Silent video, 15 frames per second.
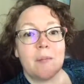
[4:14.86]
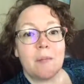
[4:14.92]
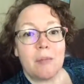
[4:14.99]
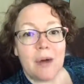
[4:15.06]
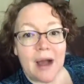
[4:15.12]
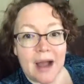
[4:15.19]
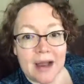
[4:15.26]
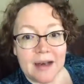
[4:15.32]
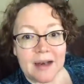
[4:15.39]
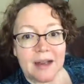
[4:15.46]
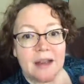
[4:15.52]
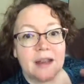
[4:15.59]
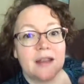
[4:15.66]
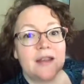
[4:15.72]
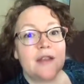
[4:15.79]
but
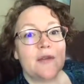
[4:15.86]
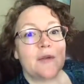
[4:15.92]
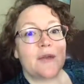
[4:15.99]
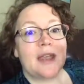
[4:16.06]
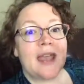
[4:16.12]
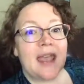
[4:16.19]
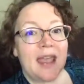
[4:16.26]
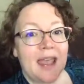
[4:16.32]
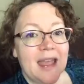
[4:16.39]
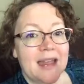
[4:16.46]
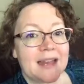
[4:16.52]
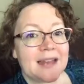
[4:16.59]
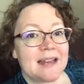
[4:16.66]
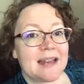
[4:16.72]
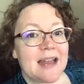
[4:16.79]
you
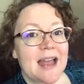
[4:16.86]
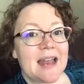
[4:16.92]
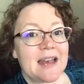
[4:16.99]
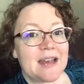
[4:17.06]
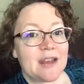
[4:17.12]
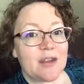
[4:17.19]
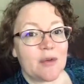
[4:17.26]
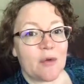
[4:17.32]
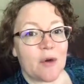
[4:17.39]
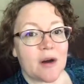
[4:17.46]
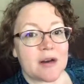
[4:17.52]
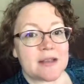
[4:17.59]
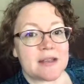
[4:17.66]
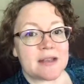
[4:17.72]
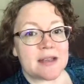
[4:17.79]
can't let
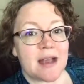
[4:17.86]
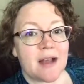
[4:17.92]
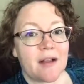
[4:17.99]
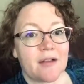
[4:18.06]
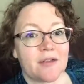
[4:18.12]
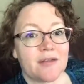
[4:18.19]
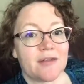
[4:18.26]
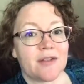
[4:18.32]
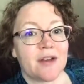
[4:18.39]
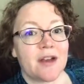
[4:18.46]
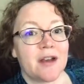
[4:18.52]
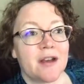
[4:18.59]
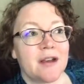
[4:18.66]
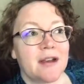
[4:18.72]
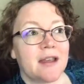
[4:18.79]
yourself
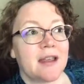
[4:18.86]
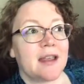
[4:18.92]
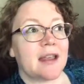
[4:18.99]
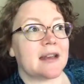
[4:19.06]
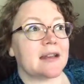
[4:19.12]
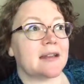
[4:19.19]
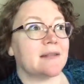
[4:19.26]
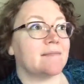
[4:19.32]
get